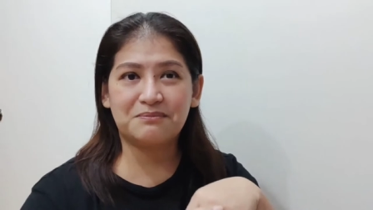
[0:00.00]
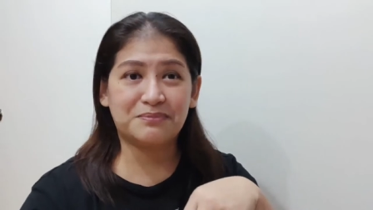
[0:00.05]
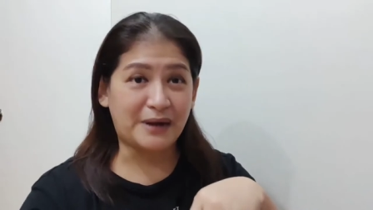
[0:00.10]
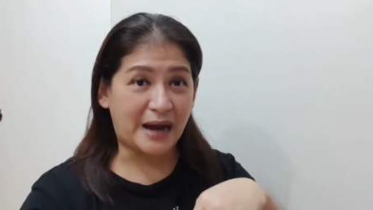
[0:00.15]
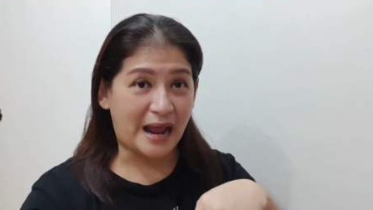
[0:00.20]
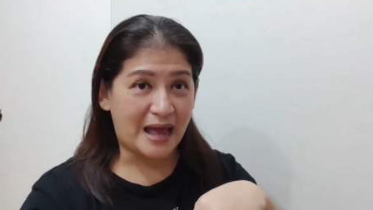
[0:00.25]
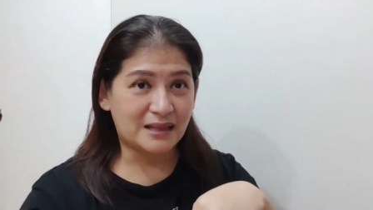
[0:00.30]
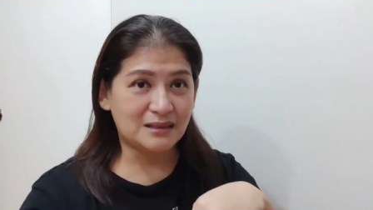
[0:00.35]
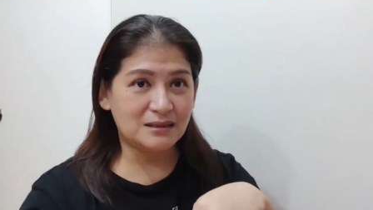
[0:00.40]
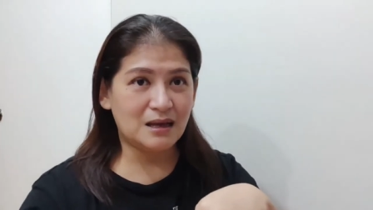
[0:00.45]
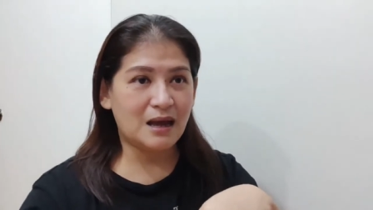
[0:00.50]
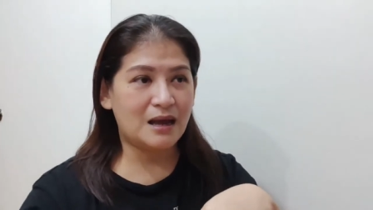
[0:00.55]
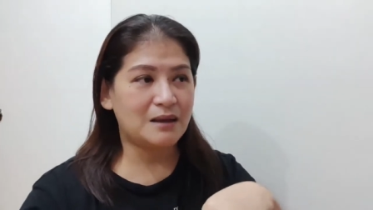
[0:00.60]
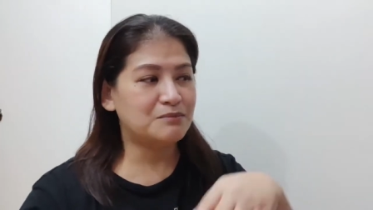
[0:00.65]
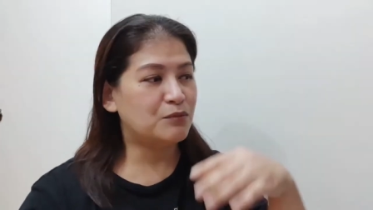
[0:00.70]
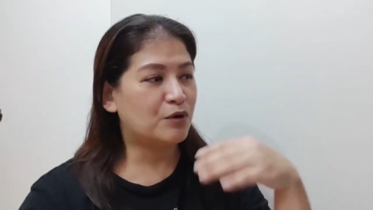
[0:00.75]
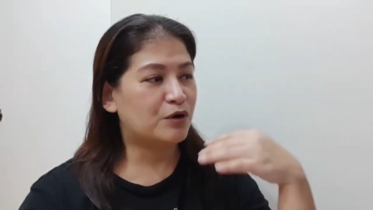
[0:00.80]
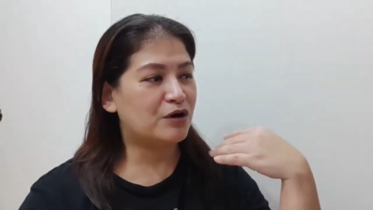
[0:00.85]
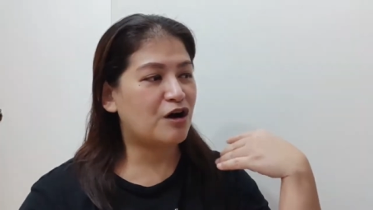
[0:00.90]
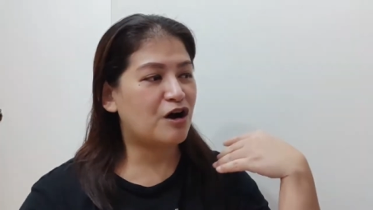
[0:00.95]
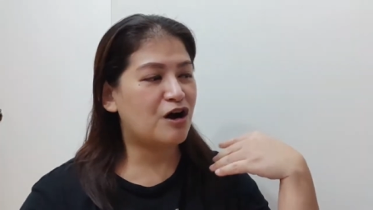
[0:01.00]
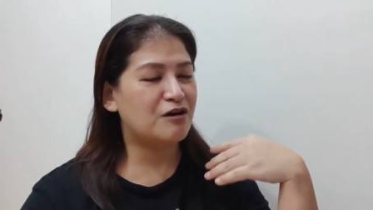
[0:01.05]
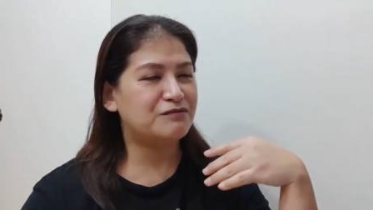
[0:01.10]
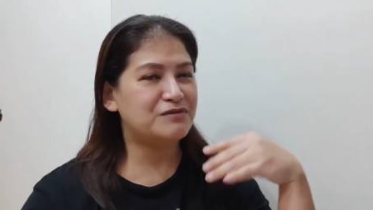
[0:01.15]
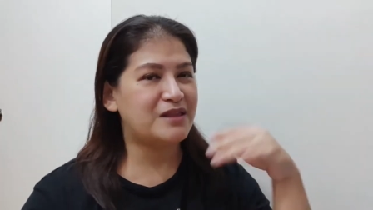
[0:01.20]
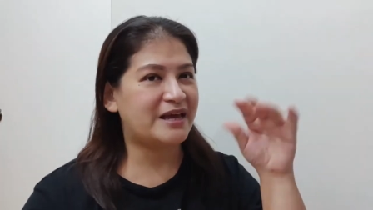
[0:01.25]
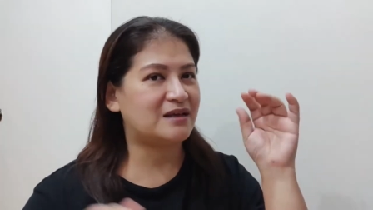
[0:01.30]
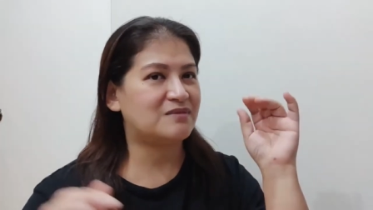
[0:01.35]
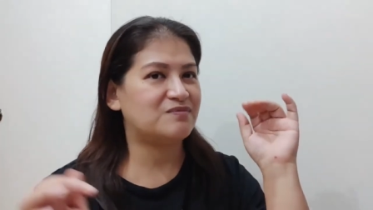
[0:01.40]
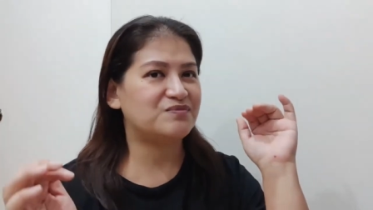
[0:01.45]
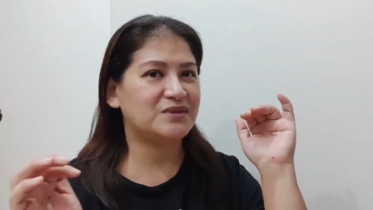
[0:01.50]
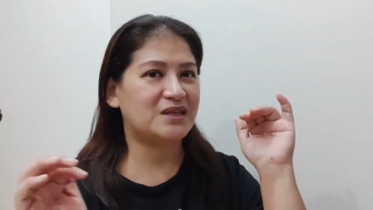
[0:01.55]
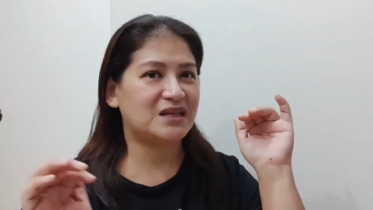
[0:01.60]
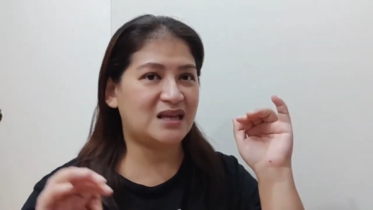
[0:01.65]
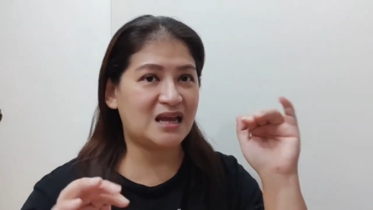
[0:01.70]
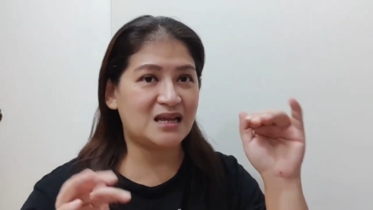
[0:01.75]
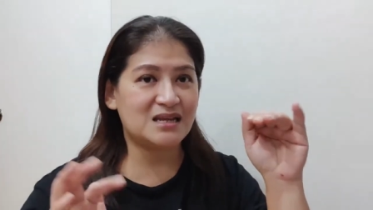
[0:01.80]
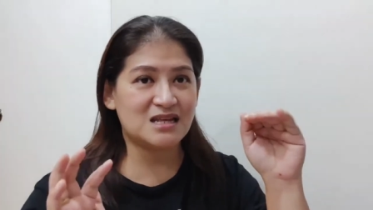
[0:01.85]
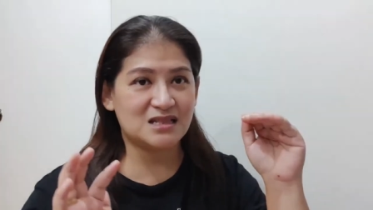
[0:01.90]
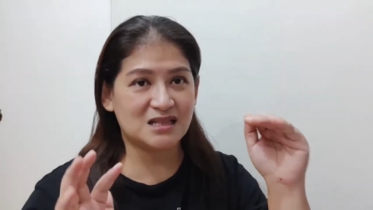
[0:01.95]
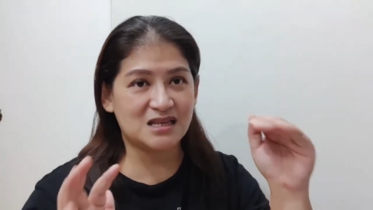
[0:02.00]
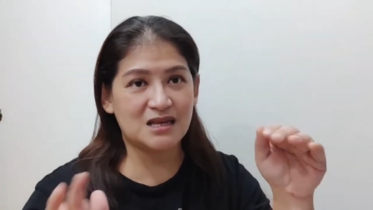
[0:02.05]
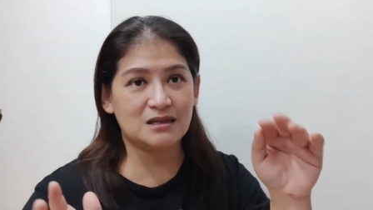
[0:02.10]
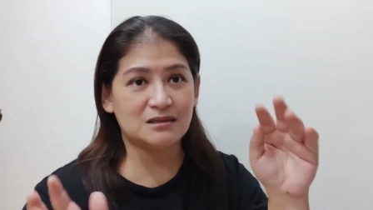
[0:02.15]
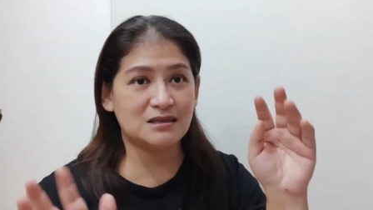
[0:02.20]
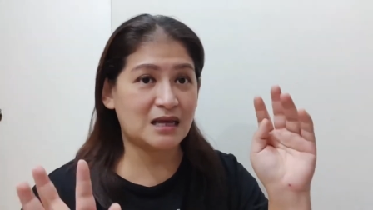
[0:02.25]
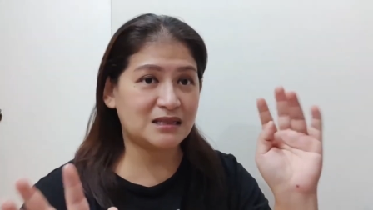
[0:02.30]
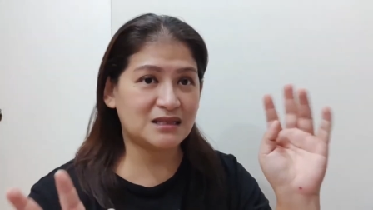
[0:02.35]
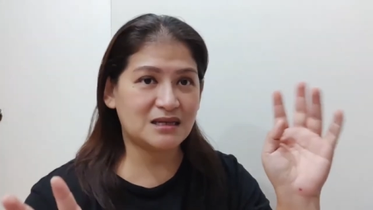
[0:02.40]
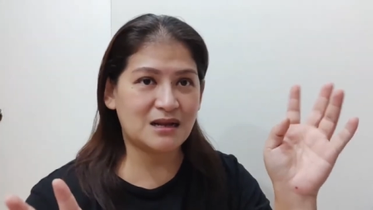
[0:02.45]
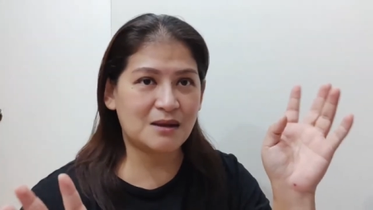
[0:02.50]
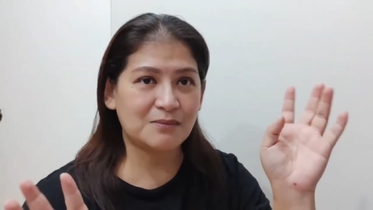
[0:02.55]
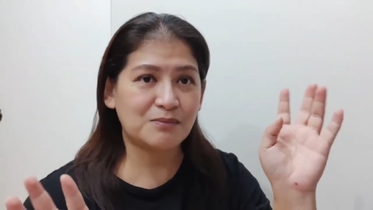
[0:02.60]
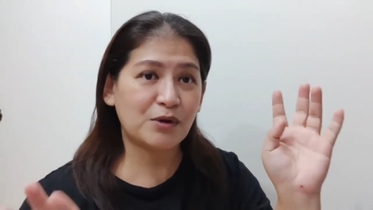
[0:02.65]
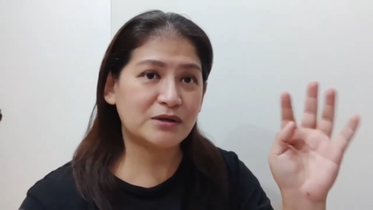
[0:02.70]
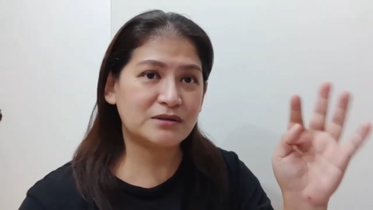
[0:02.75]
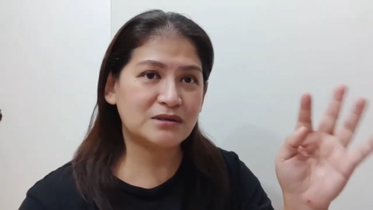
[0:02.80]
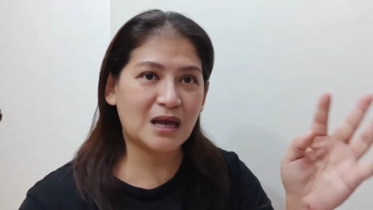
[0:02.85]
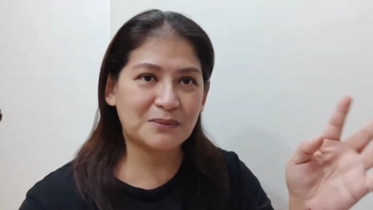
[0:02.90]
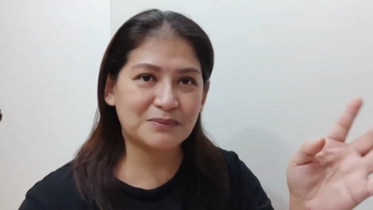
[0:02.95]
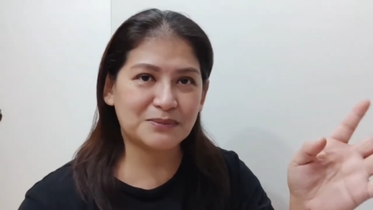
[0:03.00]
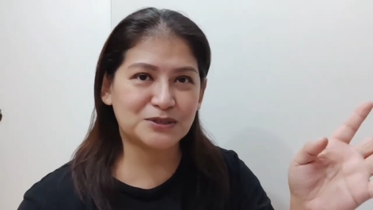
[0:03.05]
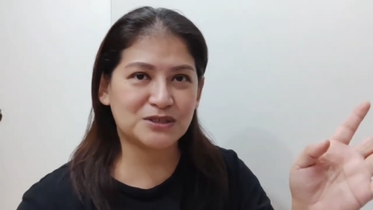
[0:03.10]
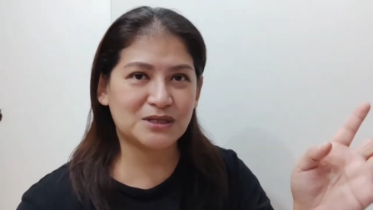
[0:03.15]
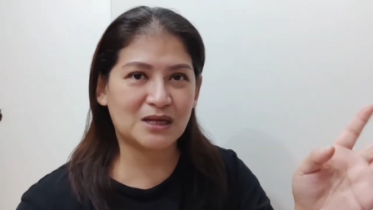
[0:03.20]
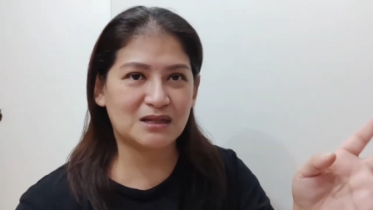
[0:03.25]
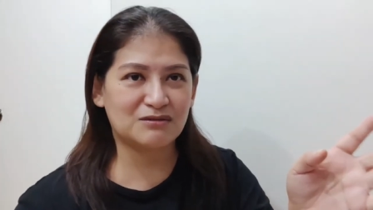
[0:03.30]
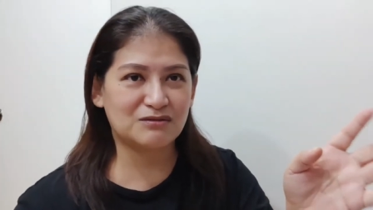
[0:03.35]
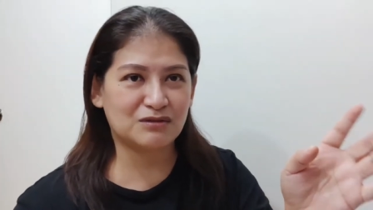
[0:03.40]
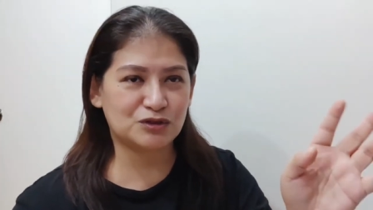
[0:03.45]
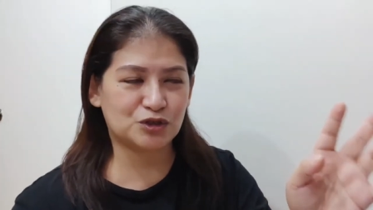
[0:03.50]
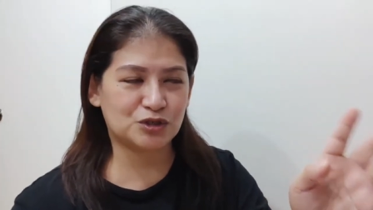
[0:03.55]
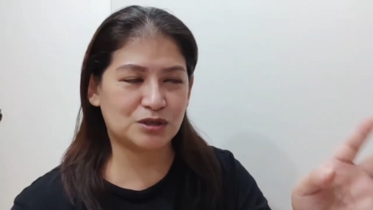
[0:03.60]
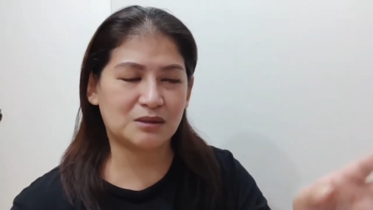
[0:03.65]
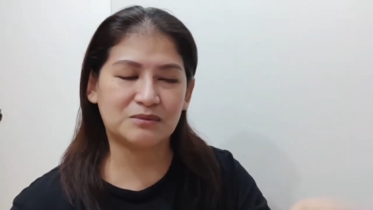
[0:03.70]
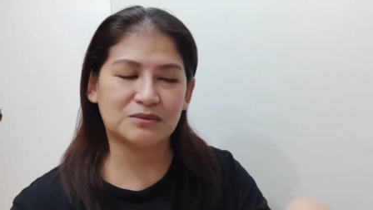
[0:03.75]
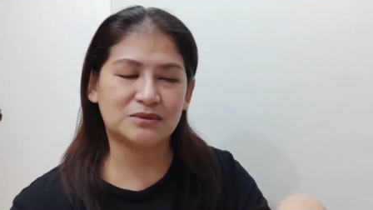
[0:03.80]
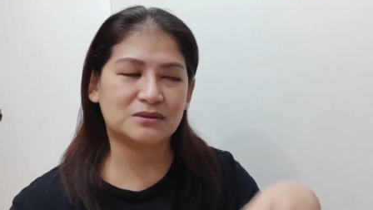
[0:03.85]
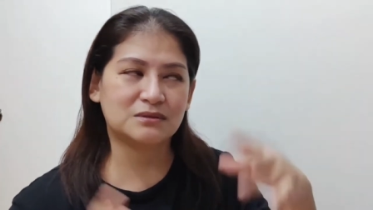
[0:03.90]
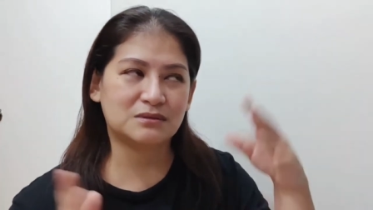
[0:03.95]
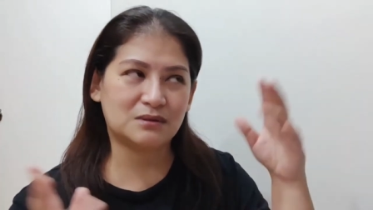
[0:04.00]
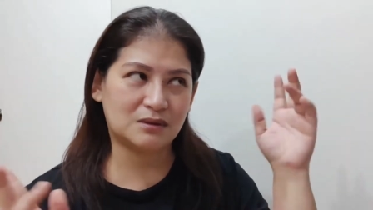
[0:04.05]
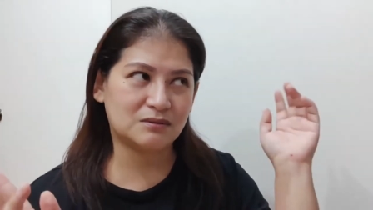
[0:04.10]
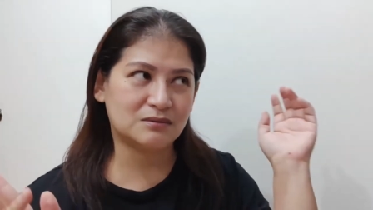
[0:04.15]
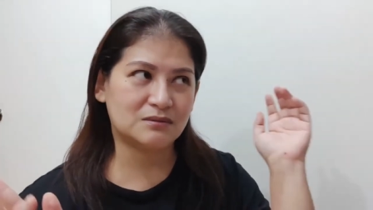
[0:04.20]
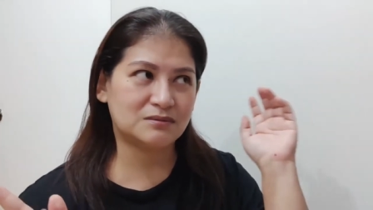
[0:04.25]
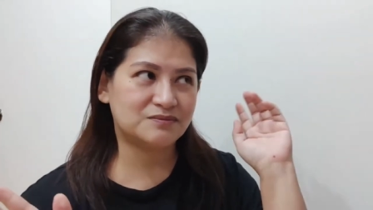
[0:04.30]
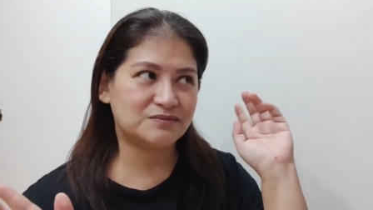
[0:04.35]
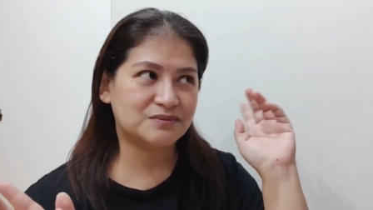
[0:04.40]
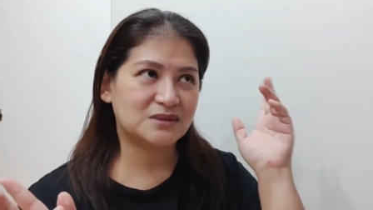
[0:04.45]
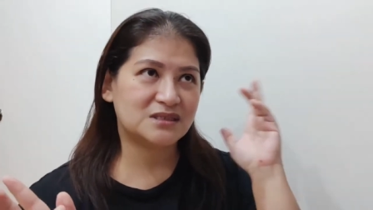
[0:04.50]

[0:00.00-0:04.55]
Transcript: the brand. I'm more of like, can it kill 99.9% .9 of the germs, you know,